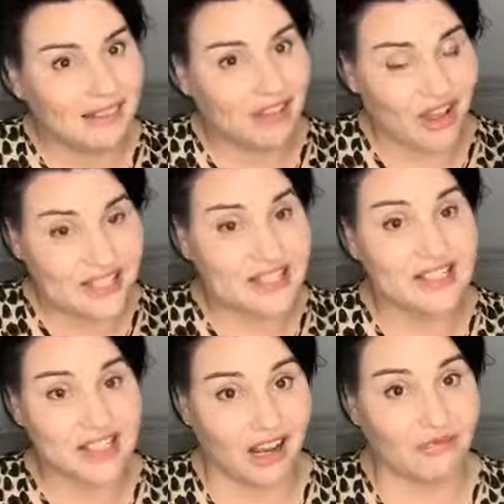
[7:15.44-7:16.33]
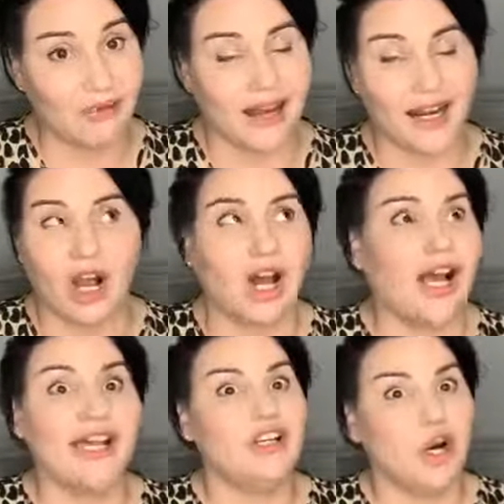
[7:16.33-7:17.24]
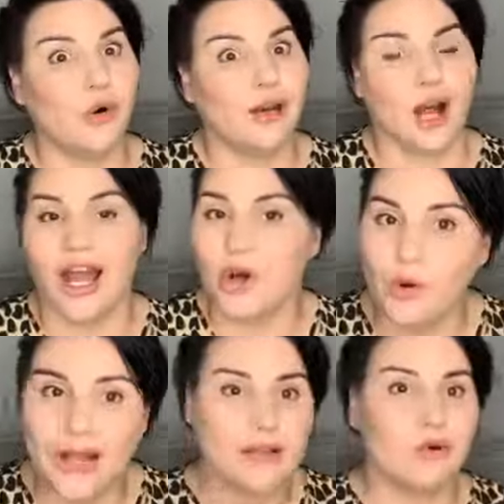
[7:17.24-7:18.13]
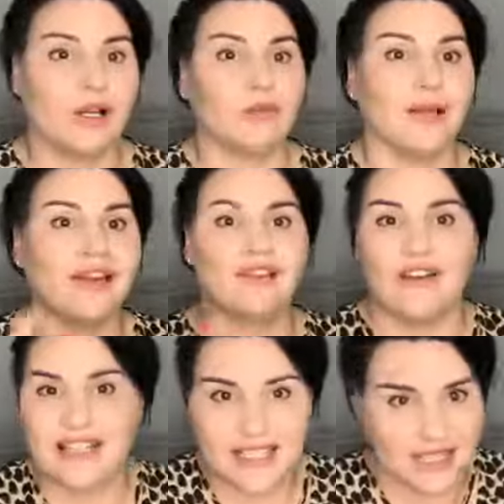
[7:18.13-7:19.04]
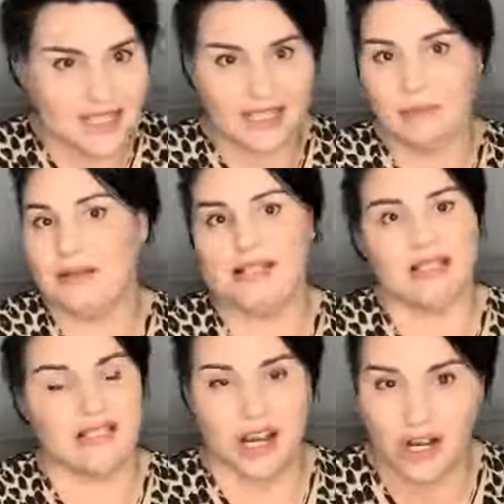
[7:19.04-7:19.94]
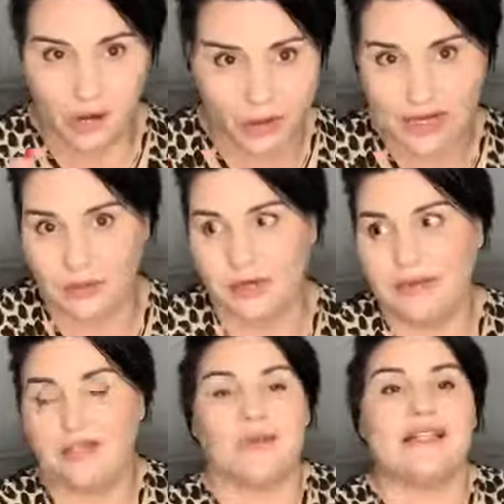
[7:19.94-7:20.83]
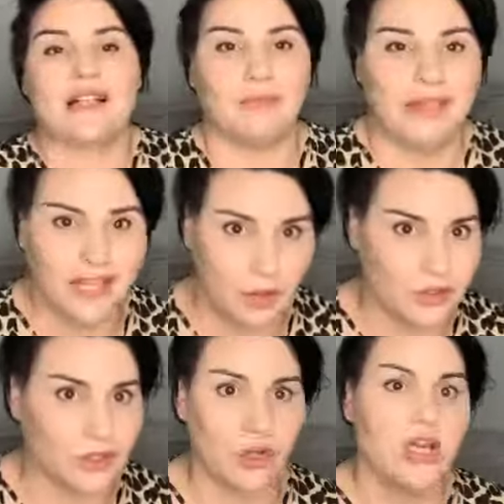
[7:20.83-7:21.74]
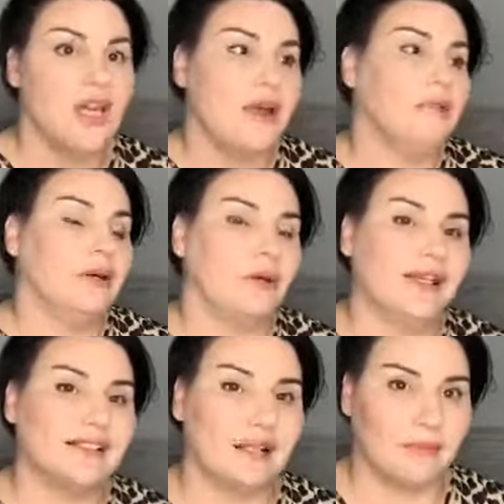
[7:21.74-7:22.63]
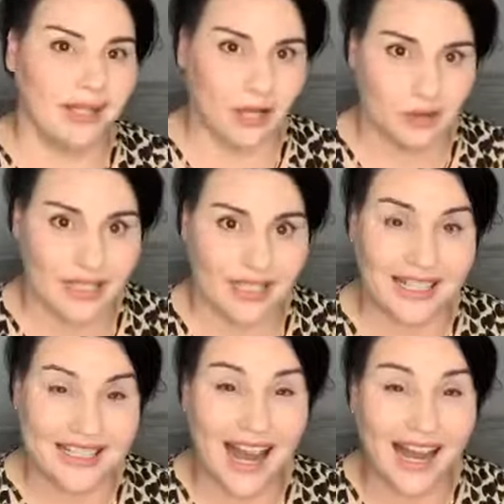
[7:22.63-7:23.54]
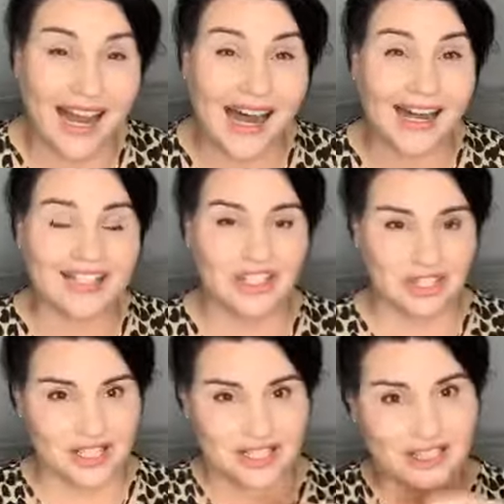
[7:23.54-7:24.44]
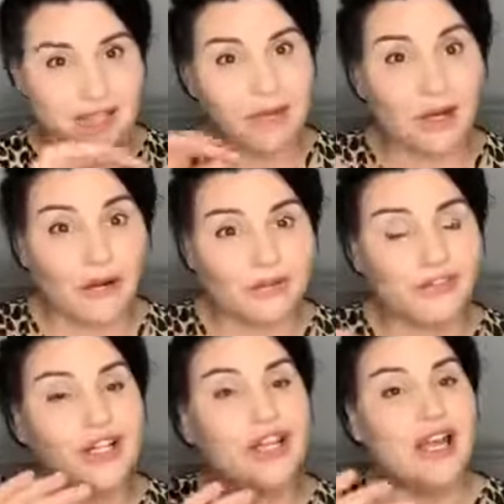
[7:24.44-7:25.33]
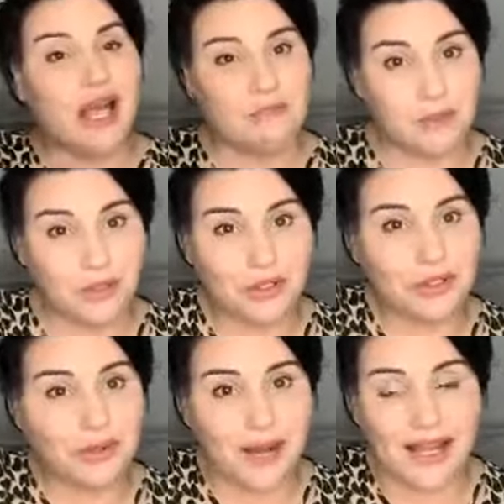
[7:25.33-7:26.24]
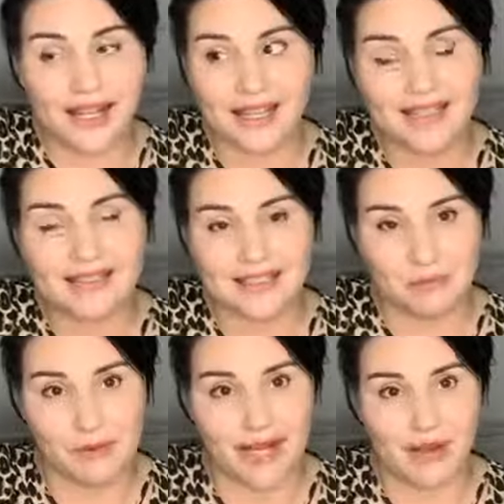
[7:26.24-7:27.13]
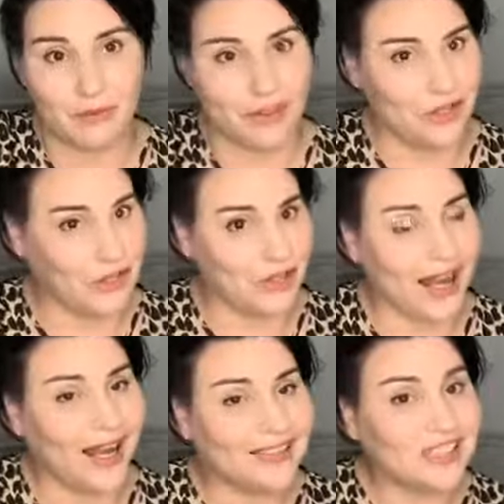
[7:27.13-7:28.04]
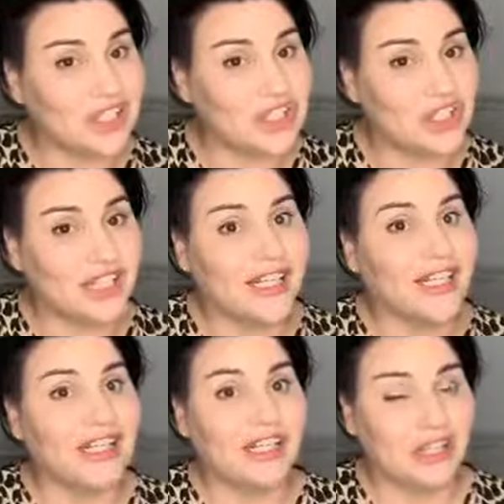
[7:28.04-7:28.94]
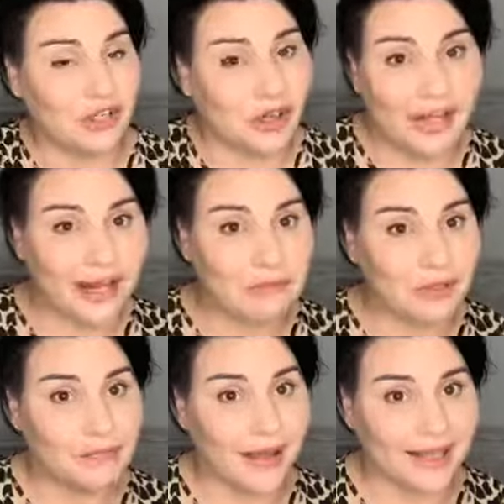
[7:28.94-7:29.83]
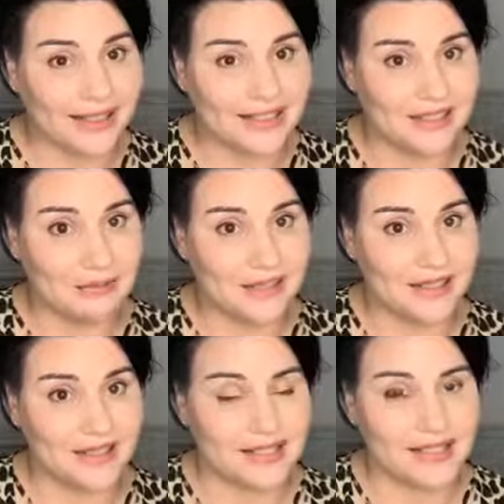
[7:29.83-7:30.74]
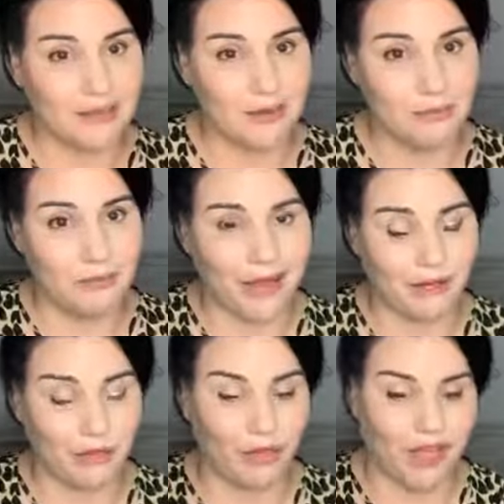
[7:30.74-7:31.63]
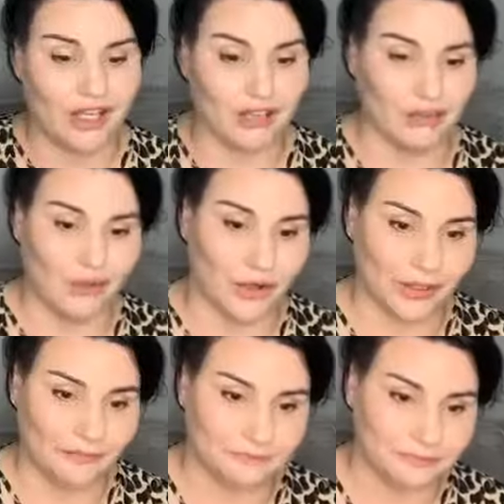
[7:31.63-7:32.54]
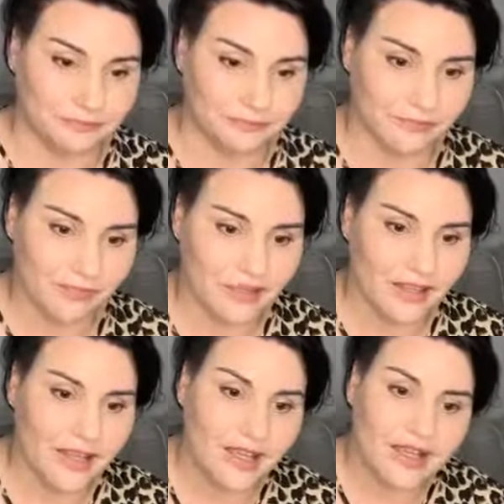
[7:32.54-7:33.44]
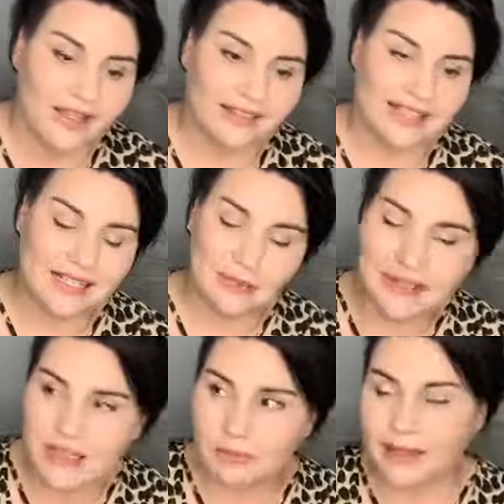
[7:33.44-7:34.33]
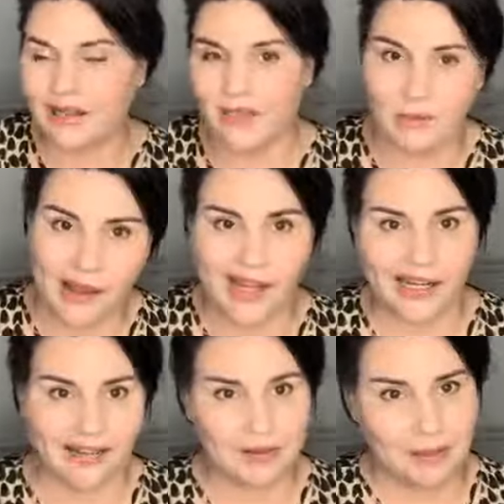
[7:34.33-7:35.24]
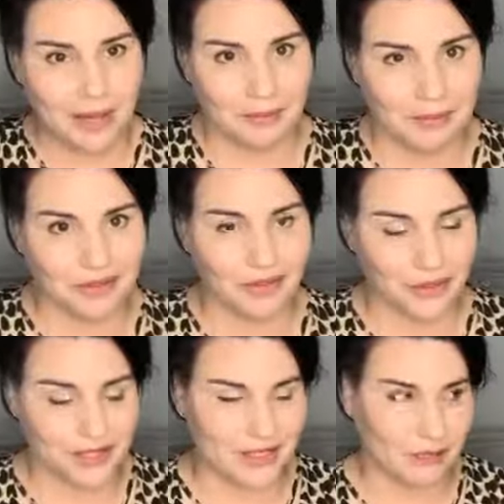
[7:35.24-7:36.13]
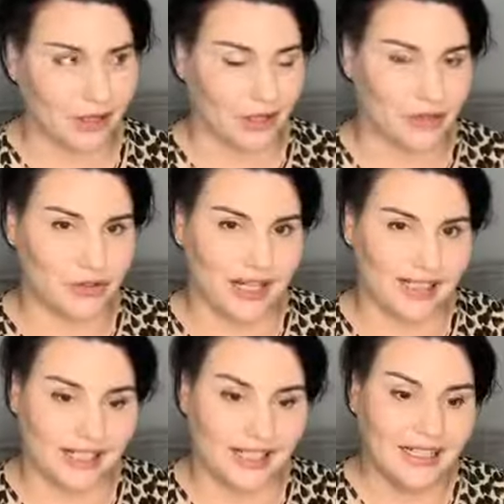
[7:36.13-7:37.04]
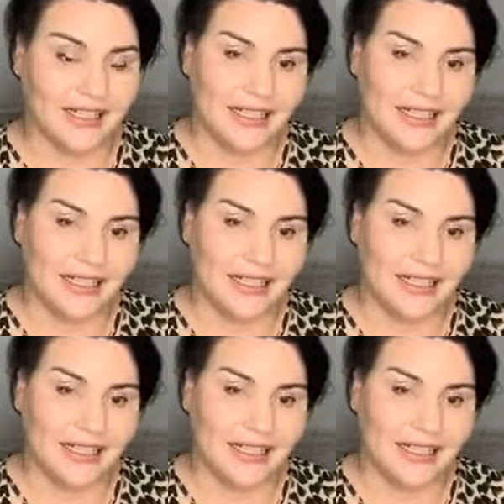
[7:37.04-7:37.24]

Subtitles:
That's the tough part. I know it. I always want to reinvest into the business, and I always want to be doing something else or building something else. And it is hard to just skim it off and put it away somewhere where you can't touch it. You're not allowed to put it back into the business. The bank will thank you for it. This one's a bit of a pain in the bum if you're a subcontractor.